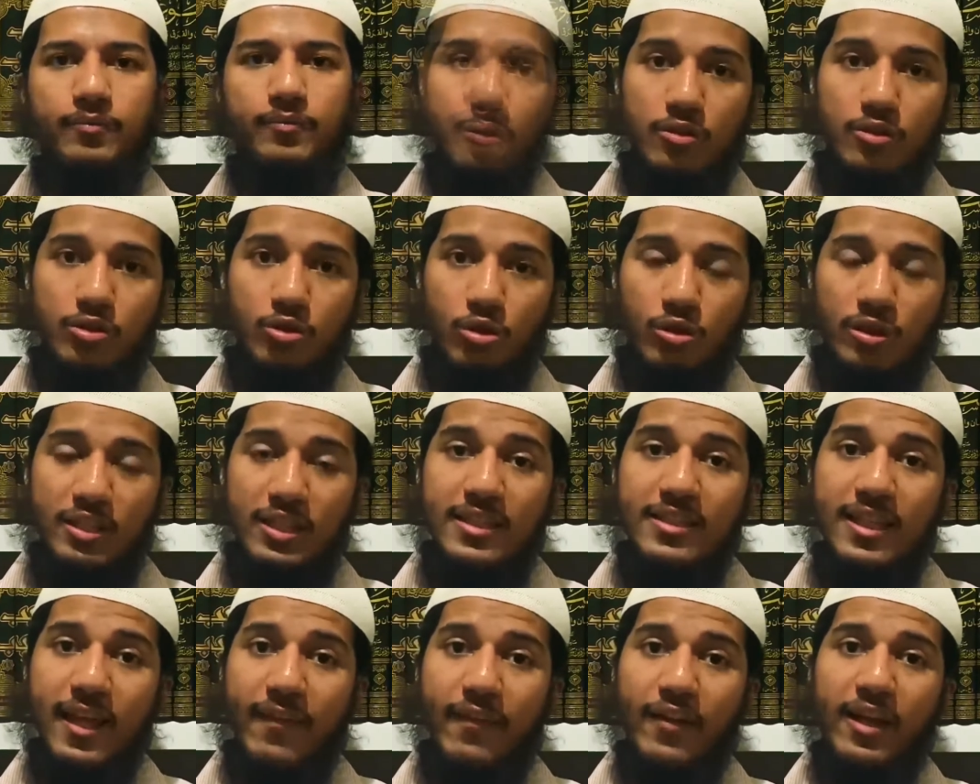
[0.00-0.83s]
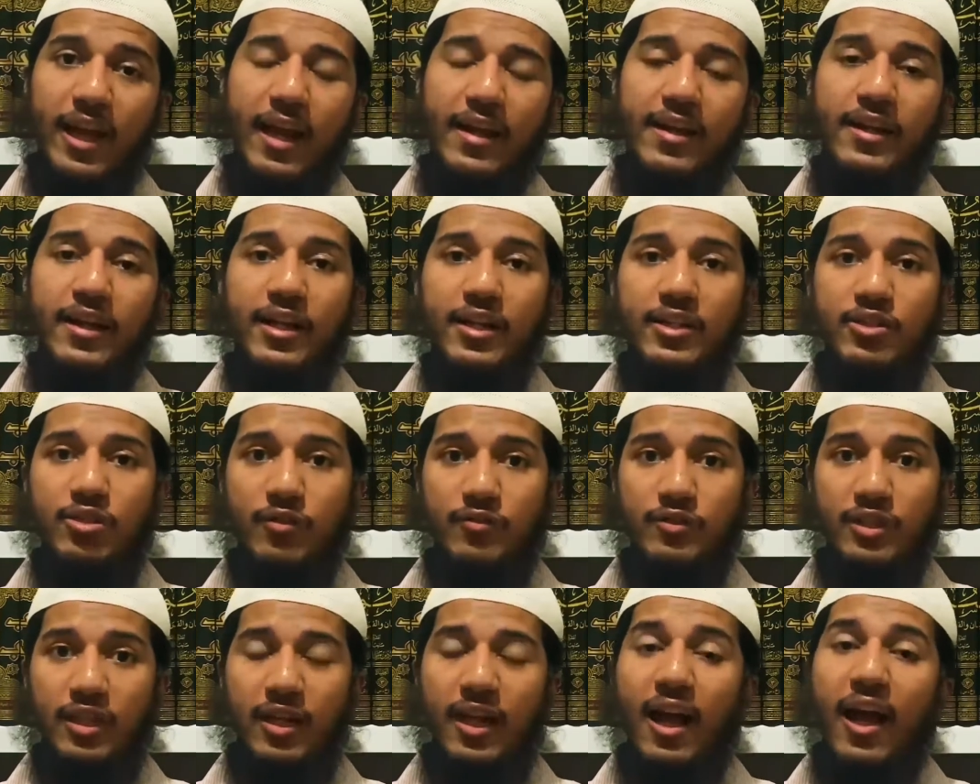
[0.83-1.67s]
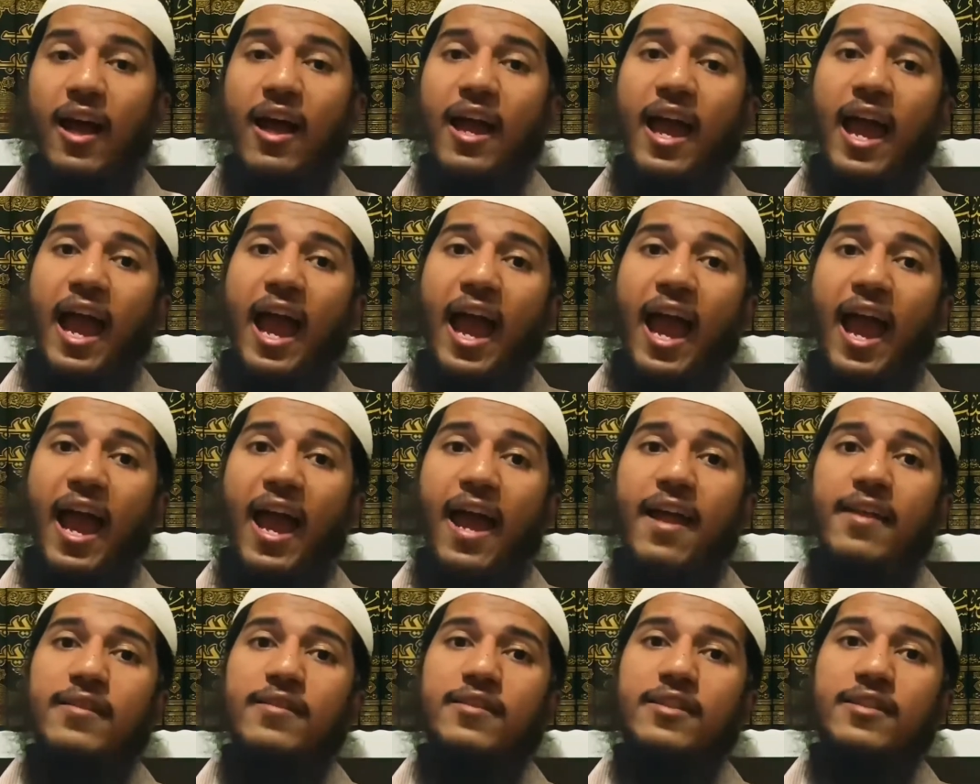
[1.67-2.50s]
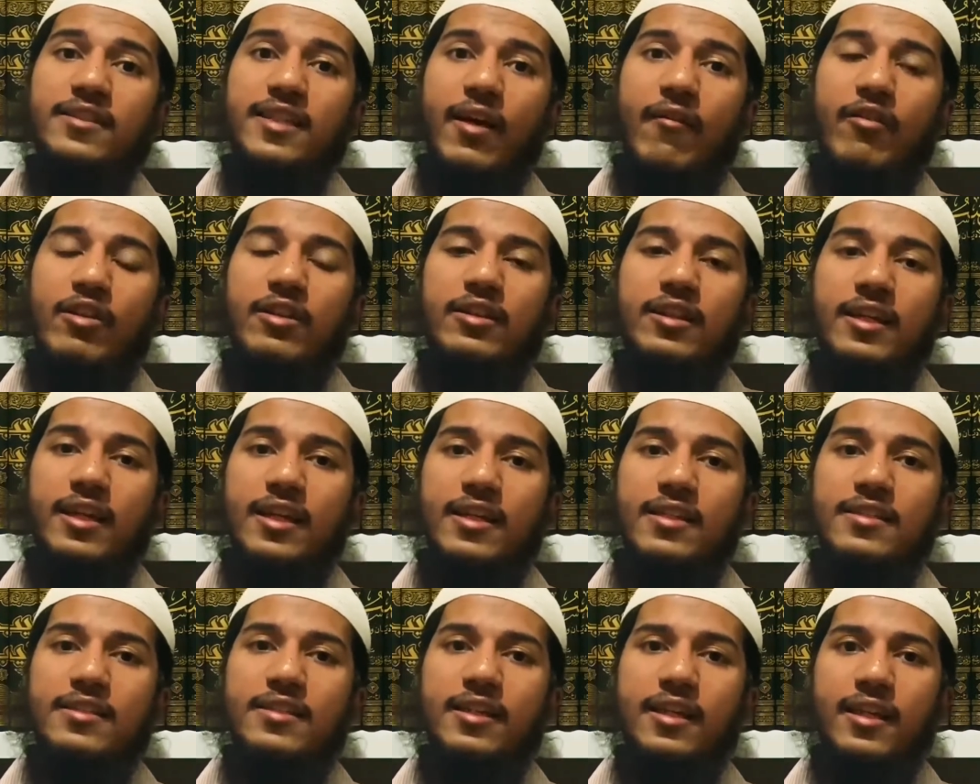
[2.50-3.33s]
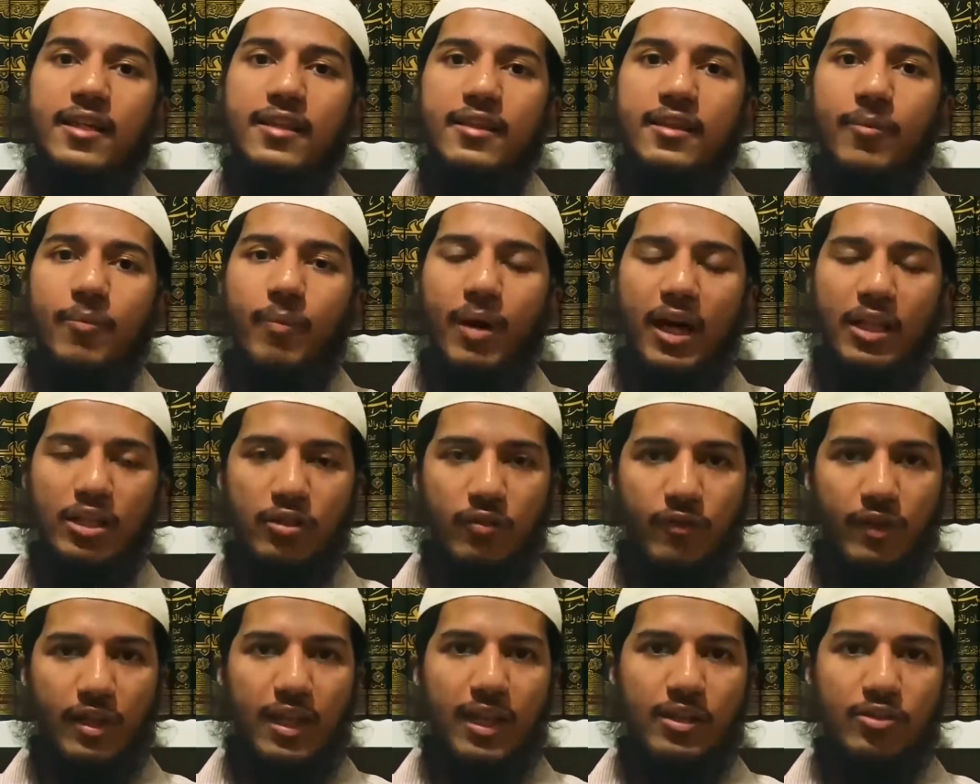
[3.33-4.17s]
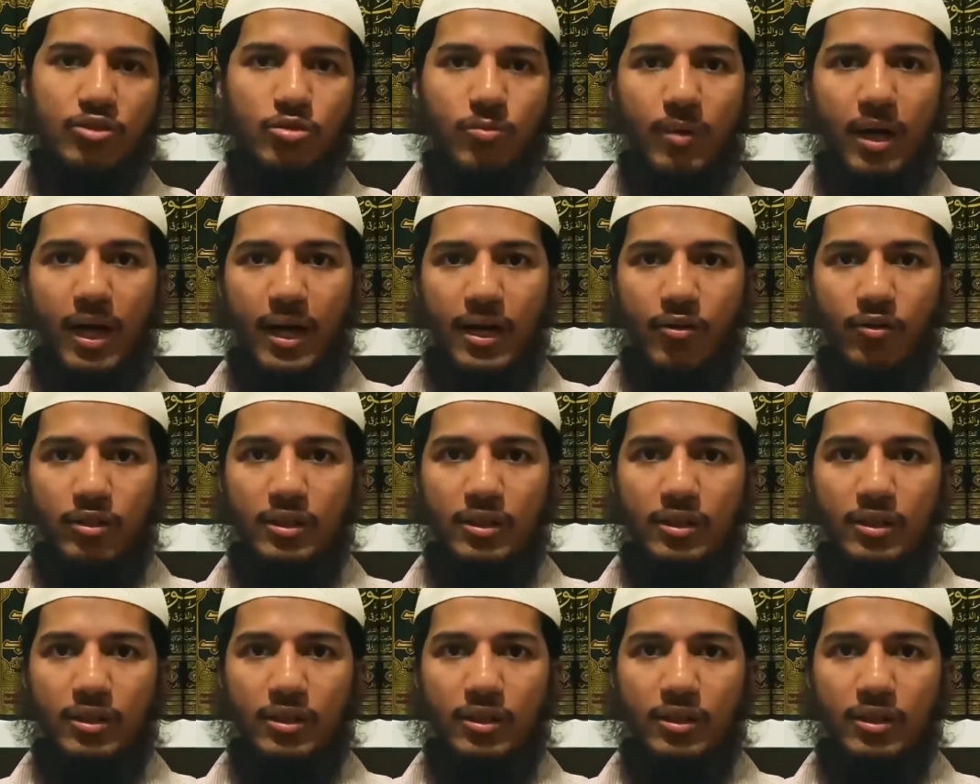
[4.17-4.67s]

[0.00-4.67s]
So these are the categories of zakah, and the seventh is in the path of Allah subhanahu wa